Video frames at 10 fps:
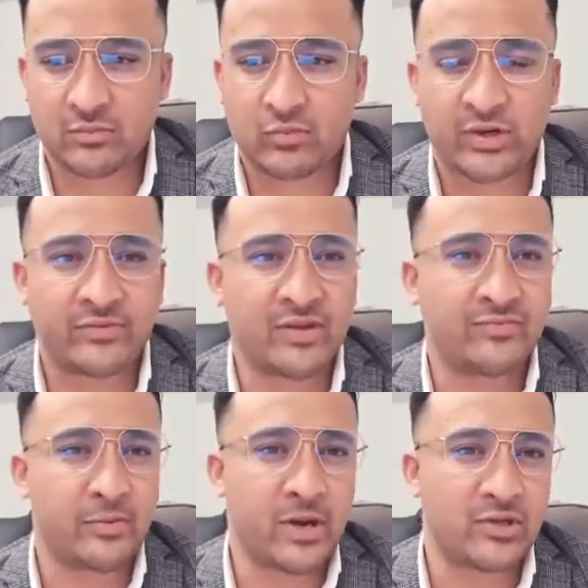what of the
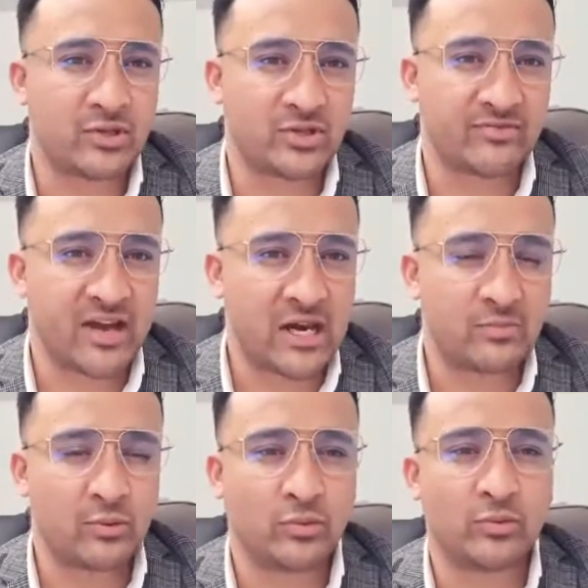information's
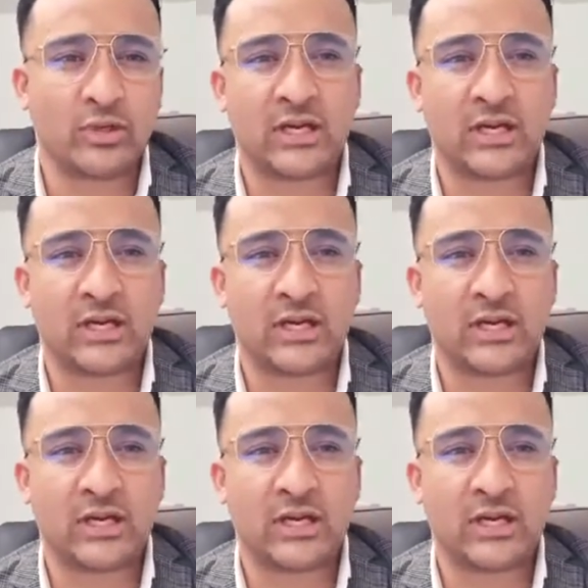available,